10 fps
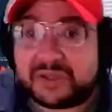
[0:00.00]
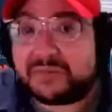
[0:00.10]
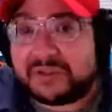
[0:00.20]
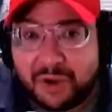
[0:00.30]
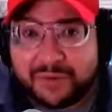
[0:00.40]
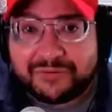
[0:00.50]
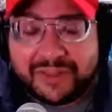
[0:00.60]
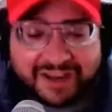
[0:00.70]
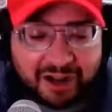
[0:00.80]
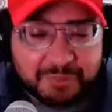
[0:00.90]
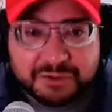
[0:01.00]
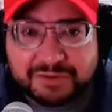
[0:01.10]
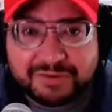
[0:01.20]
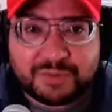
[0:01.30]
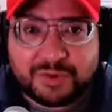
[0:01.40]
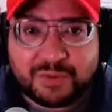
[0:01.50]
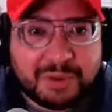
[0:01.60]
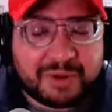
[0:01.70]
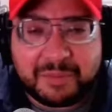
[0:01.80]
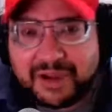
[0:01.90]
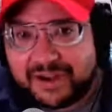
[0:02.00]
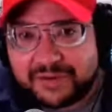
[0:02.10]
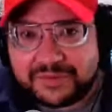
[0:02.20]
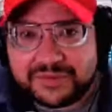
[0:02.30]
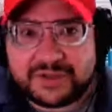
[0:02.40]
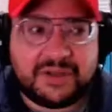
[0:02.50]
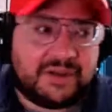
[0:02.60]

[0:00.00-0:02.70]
be going for that option. There's one right by my house.